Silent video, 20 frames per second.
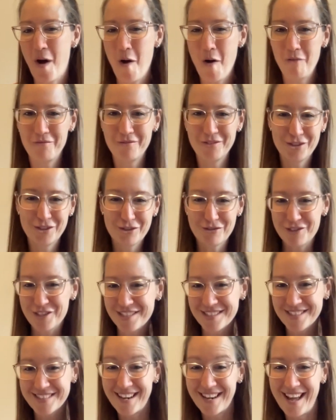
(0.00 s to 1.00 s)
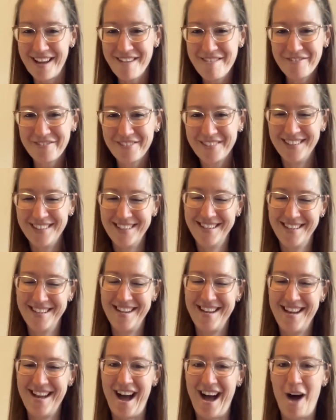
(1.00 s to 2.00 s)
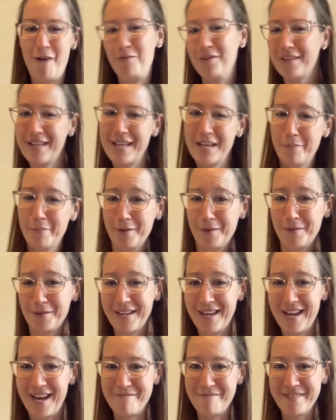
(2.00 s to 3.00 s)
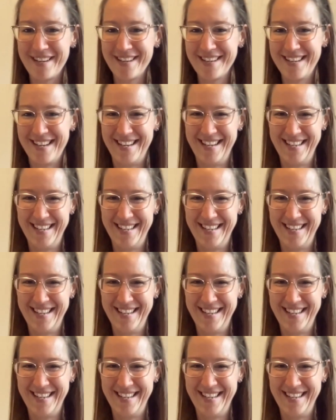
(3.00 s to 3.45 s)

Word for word: of Trisha's life. I will keep it all coming.